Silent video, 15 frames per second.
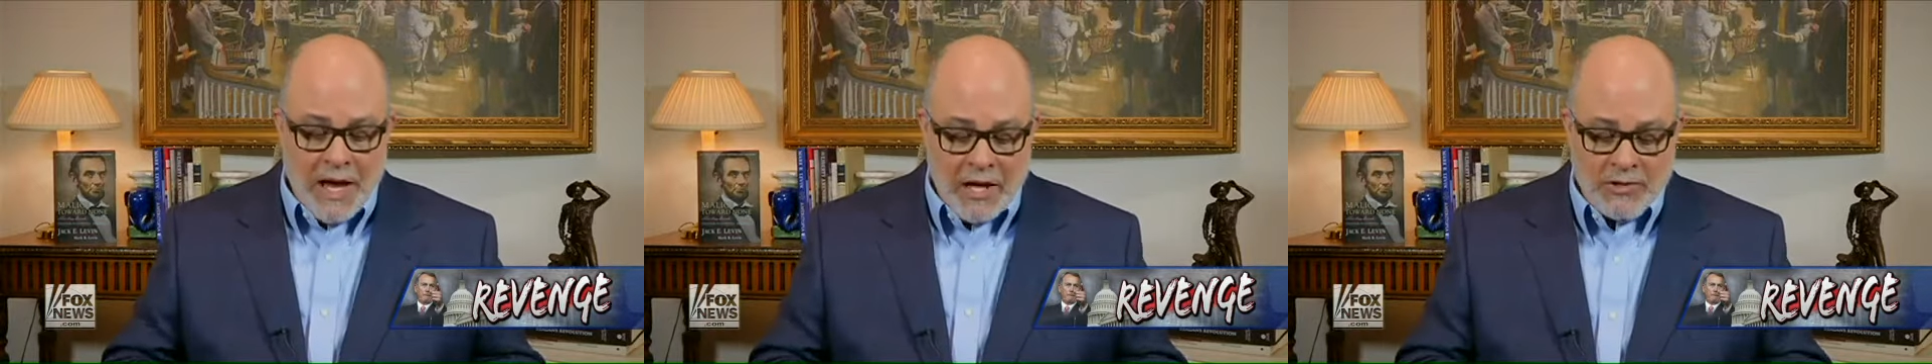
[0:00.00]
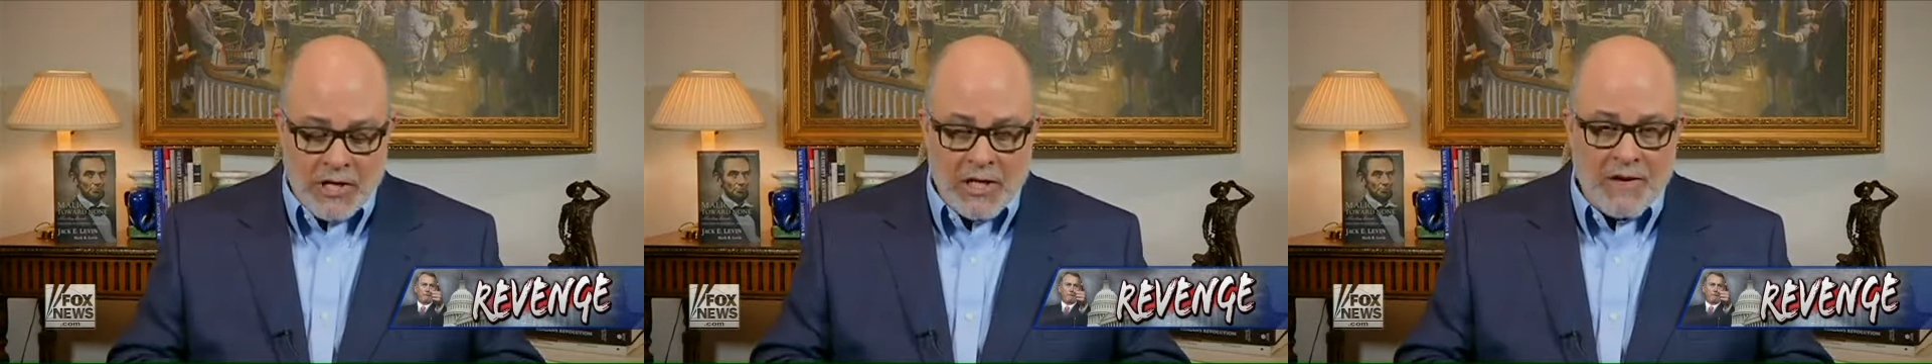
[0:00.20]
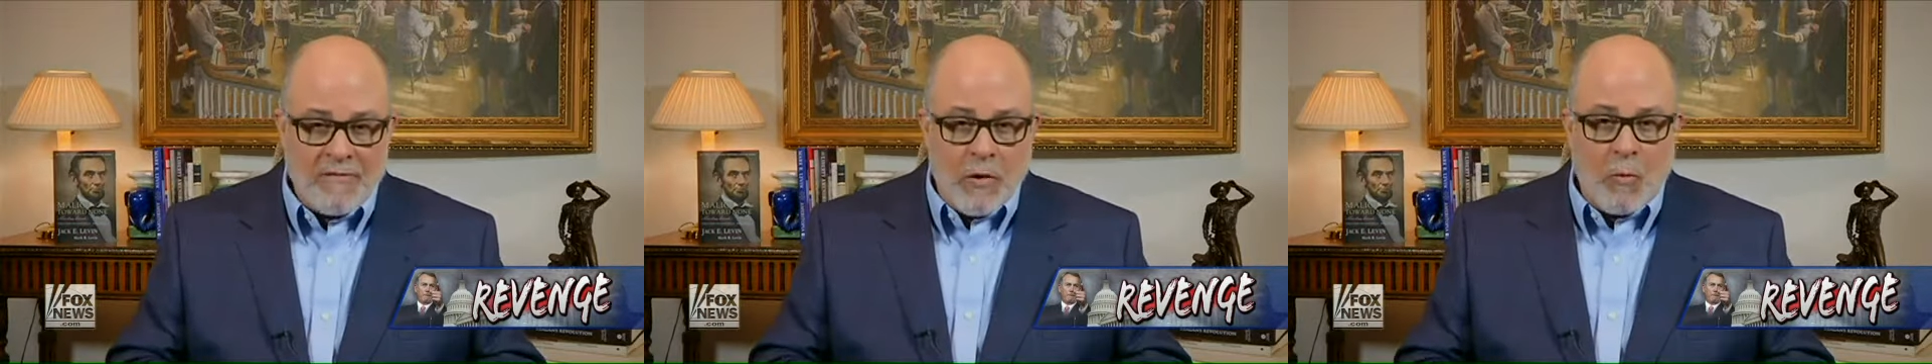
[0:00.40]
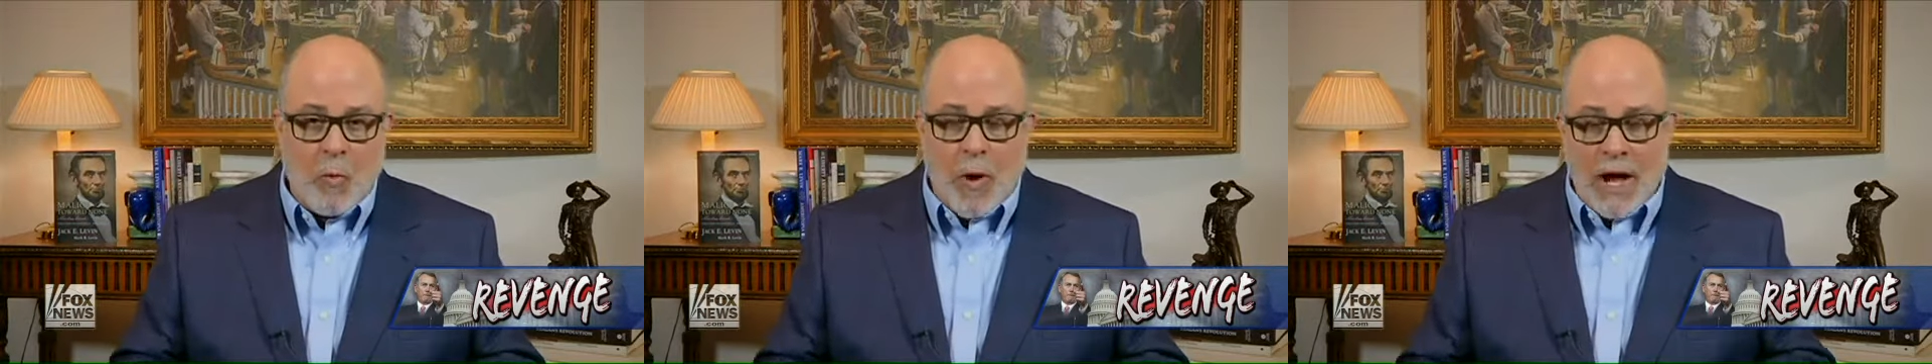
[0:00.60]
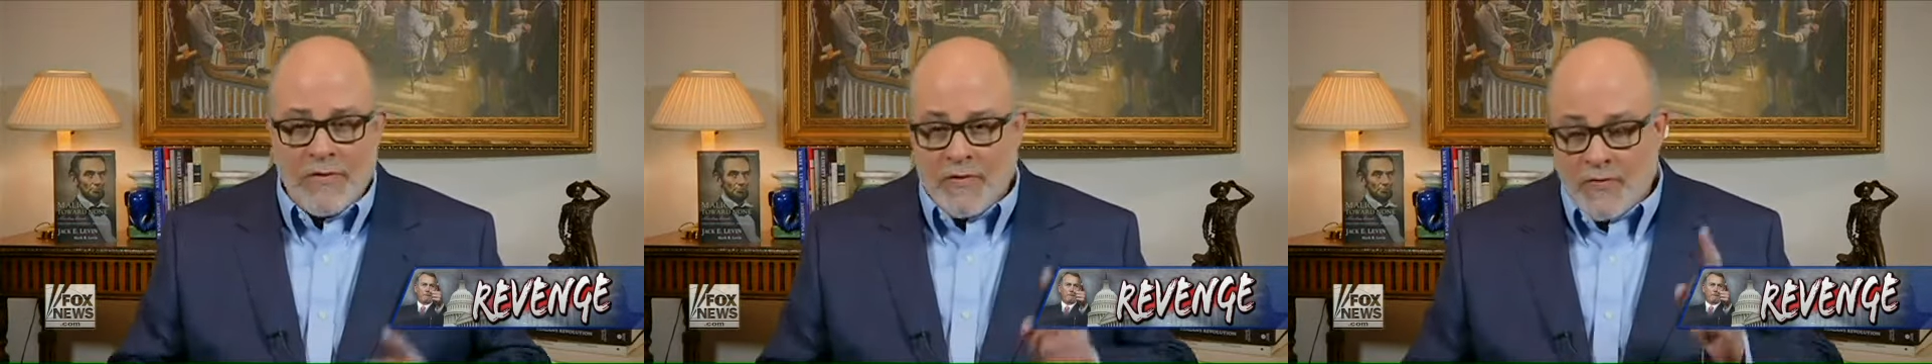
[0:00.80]
Has he given
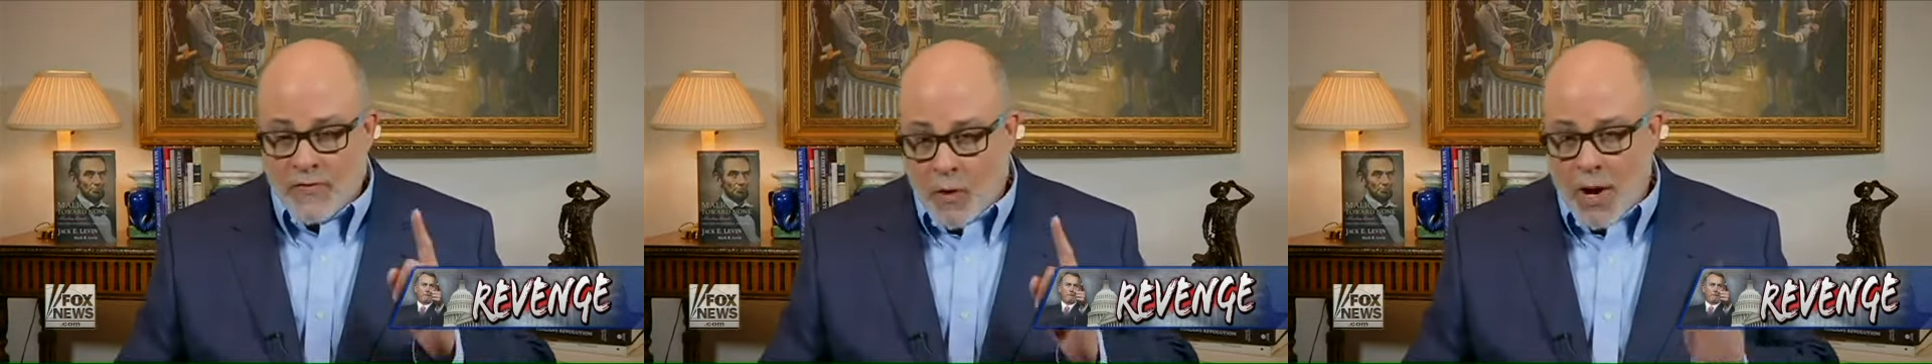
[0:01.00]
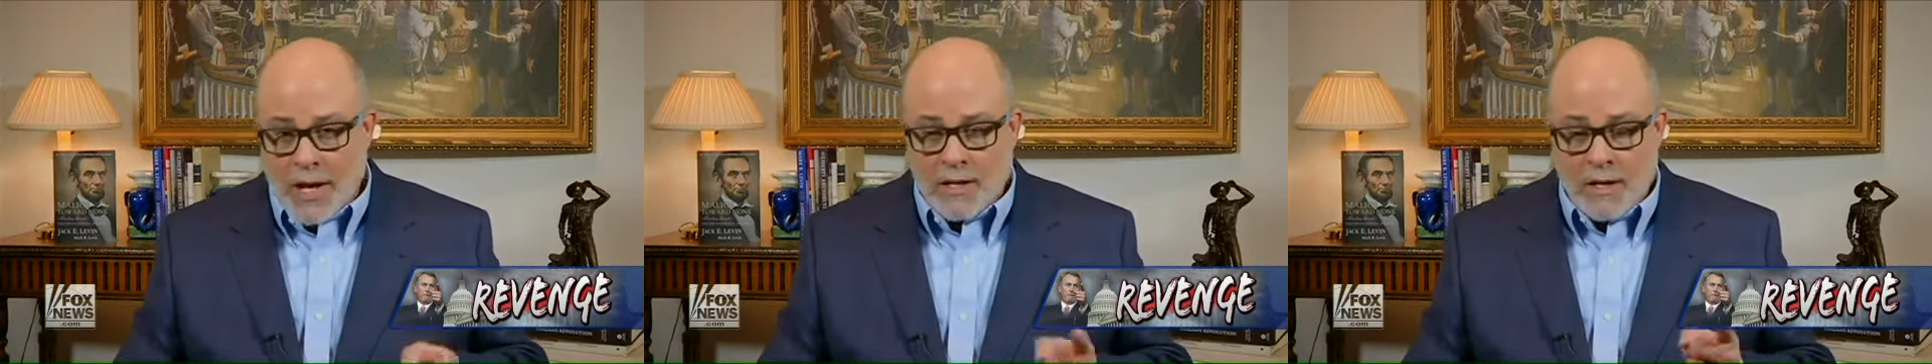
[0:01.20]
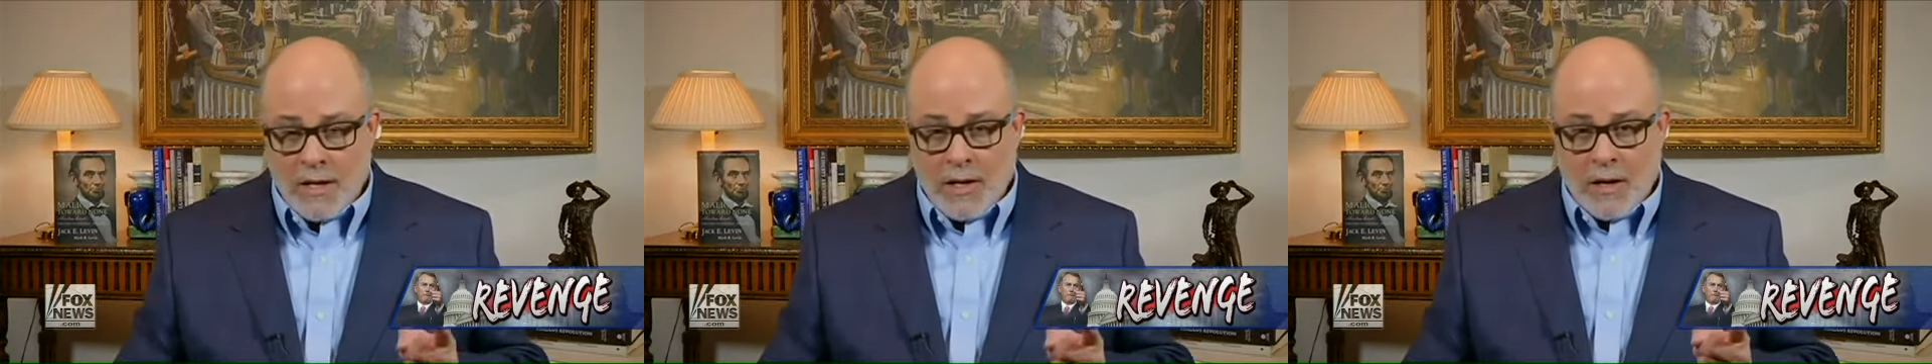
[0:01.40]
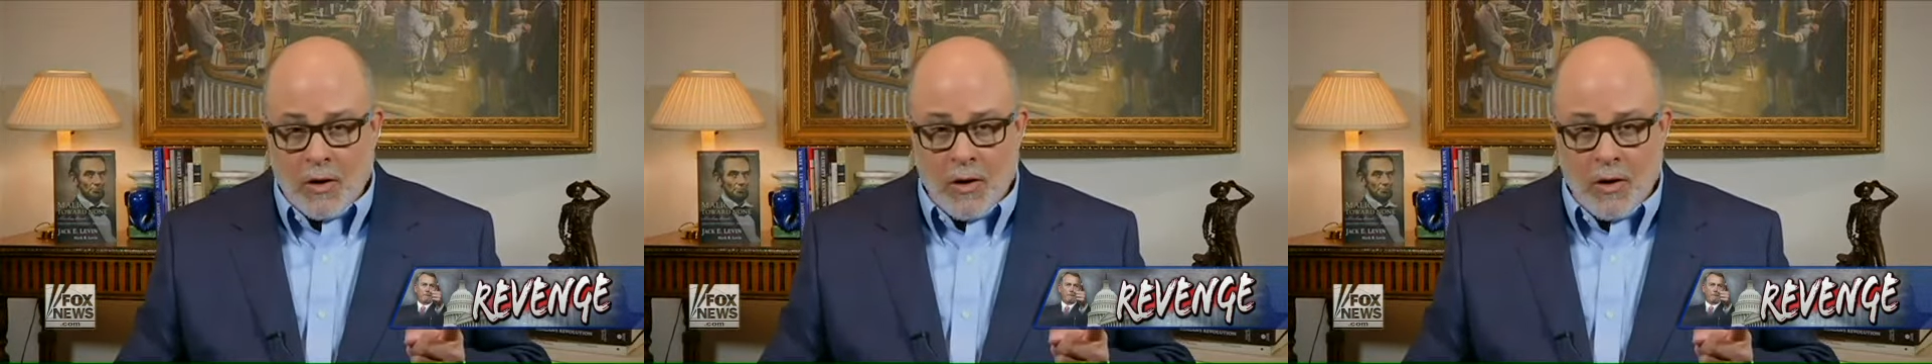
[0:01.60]
one thought?